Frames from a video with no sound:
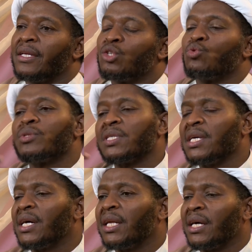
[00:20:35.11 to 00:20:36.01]
to see
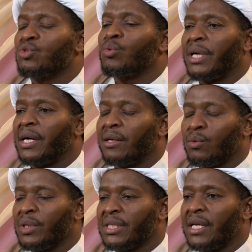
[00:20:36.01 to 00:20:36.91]
Allah subhanahu
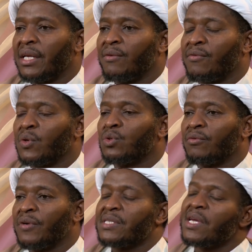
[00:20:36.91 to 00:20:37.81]
wa ta'ala in front of us.